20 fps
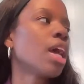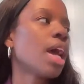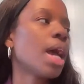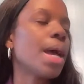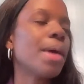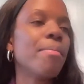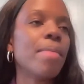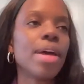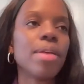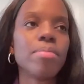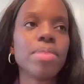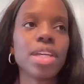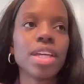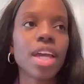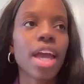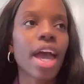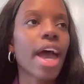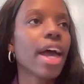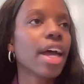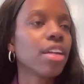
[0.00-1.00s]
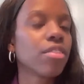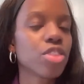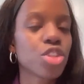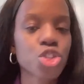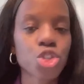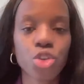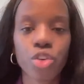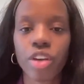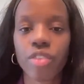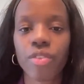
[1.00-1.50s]
It may be head of the
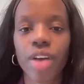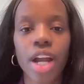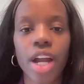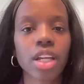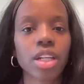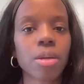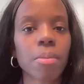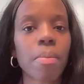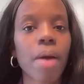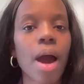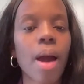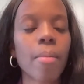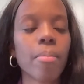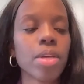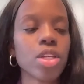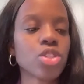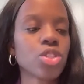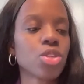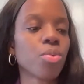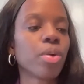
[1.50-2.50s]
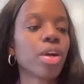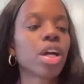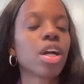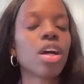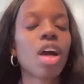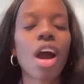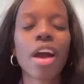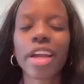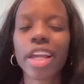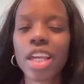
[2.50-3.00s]
screenwriting department. So
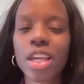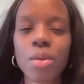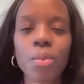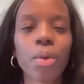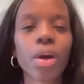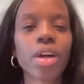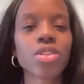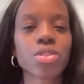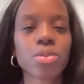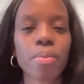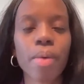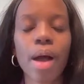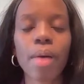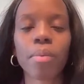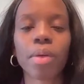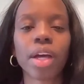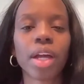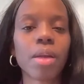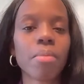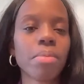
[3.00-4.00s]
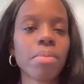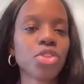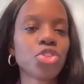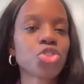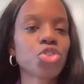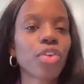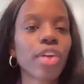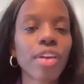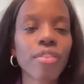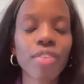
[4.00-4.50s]
our keywords are probably going to be
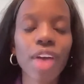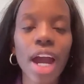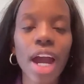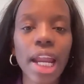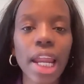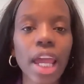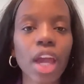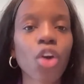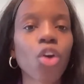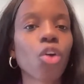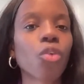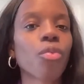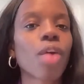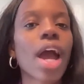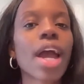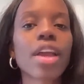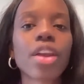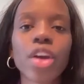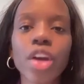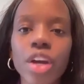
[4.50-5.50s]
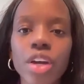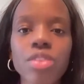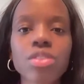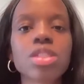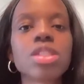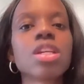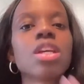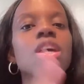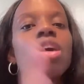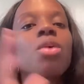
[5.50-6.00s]
screenwriting or writers.
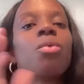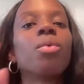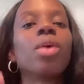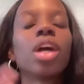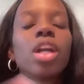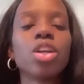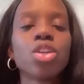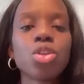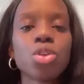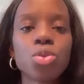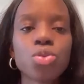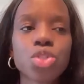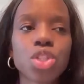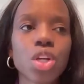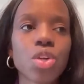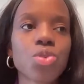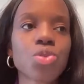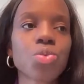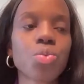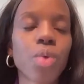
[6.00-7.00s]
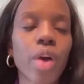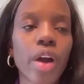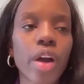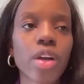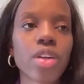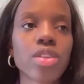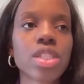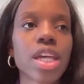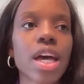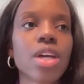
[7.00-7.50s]
We're going to use those
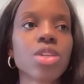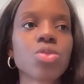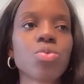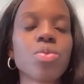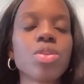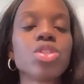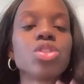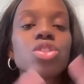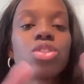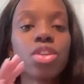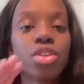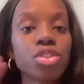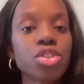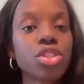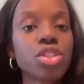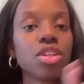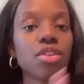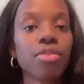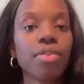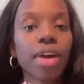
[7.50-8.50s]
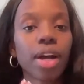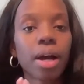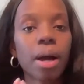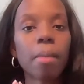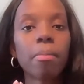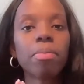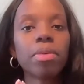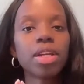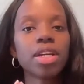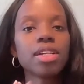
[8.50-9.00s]
words as we search different
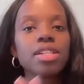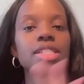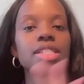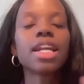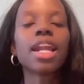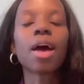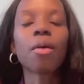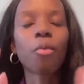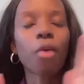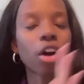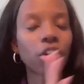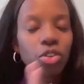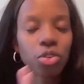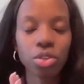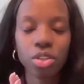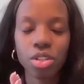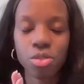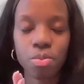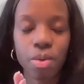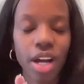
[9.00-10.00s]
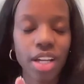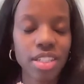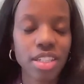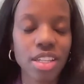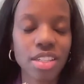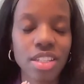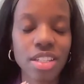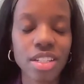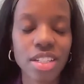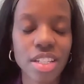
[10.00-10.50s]
companies. And I walk through this
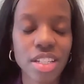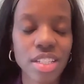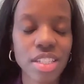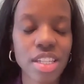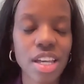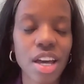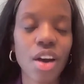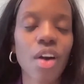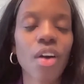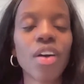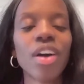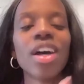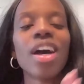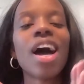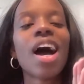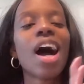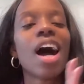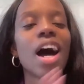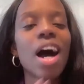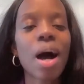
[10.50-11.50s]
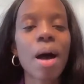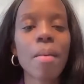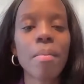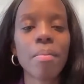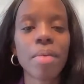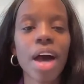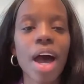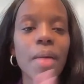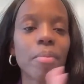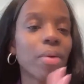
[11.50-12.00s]
process in detail.
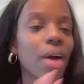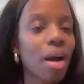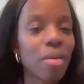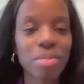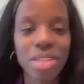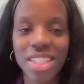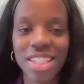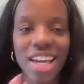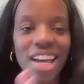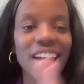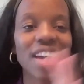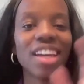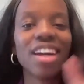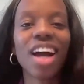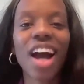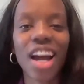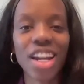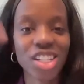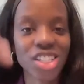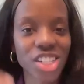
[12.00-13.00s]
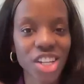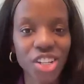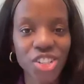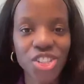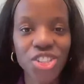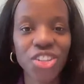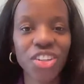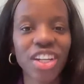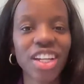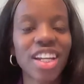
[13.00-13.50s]
I promise that I share
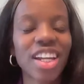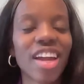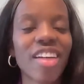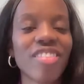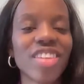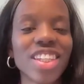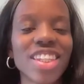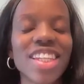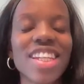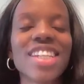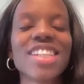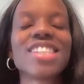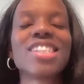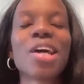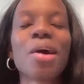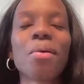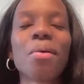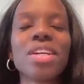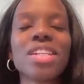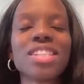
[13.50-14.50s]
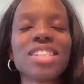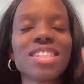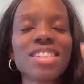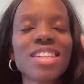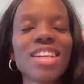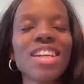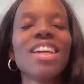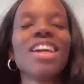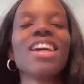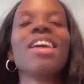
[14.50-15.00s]
screen and everything. So it's
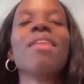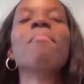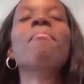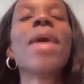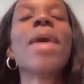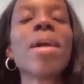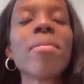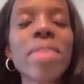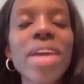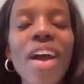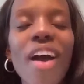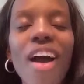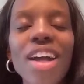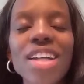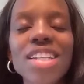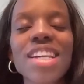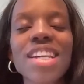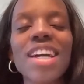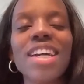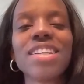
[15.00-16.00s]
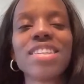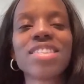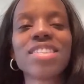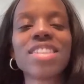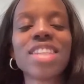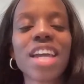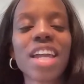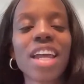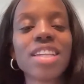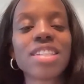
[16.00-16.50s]
maybe hard to
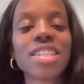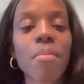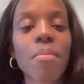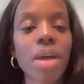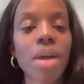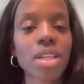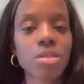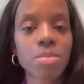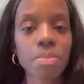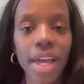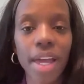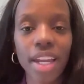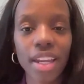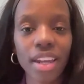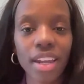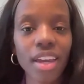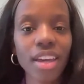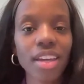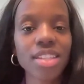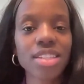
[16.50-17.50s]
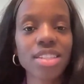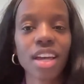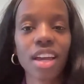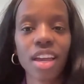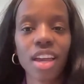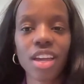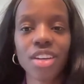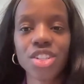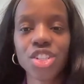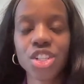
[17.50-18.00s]
understand as I'm explaining it, because I
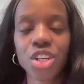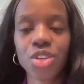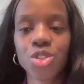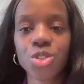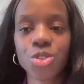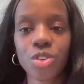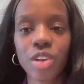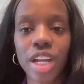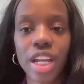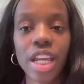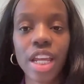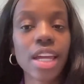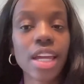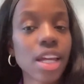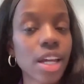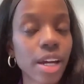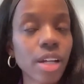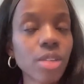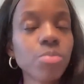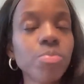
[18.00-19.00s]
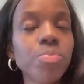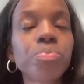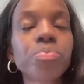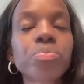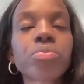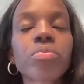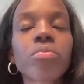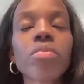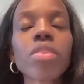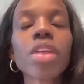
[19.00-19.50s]
can't share screen here.
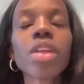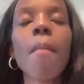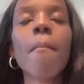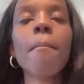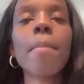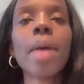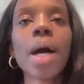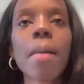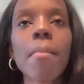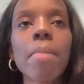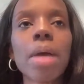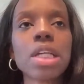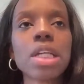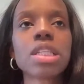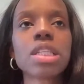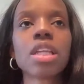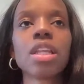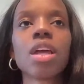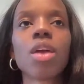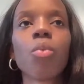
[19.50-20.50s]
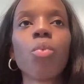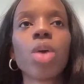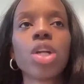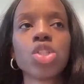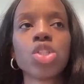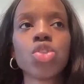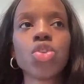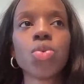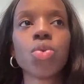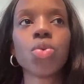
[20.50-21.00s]
But basically,
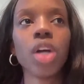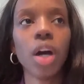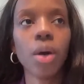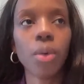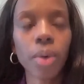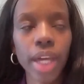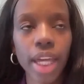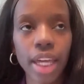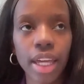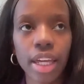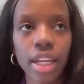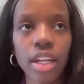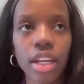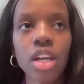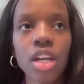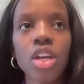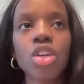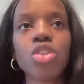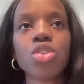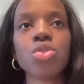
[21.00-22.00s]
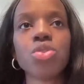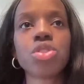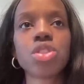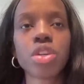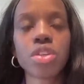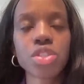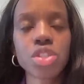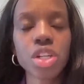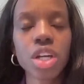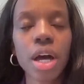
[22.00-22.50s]
once you go in, you
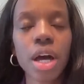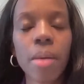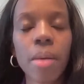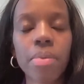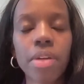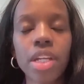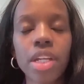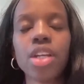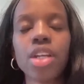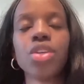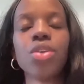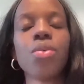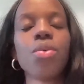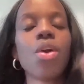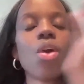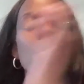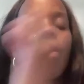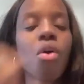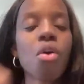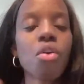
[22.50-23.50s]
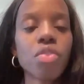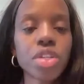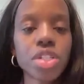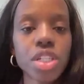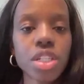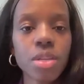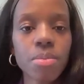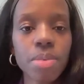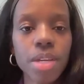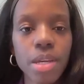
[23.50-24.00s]
search a company, you go over
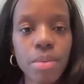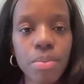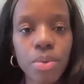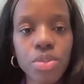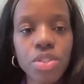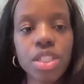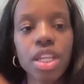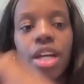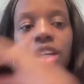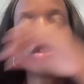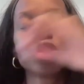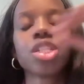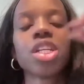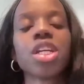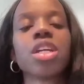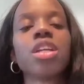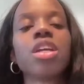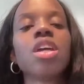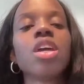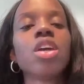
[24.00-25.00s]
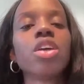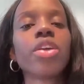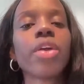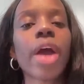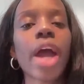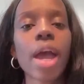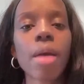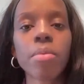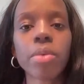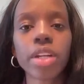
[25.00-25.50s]
to the people section, you're
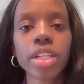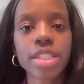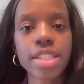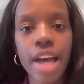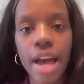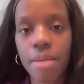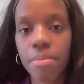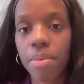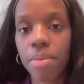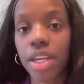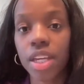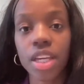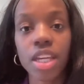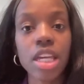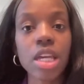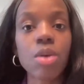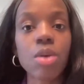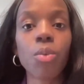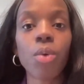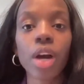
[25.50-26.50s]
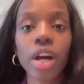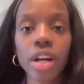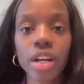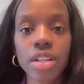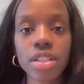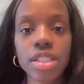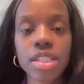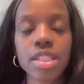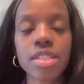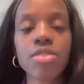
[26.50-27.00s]
able to type in
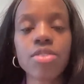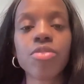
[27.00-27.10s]
keywords to